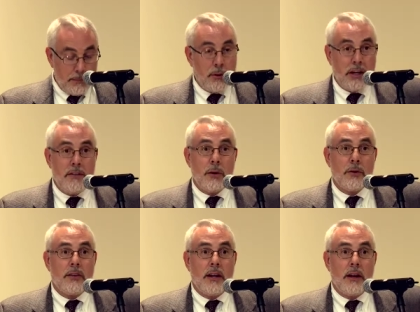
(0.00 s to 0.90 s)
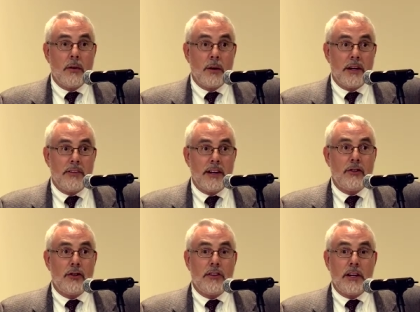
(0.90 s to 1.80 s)
putting those
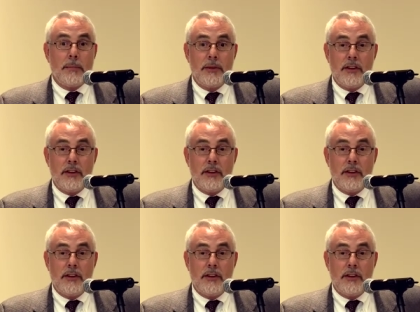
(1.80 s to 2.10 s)
organizations in a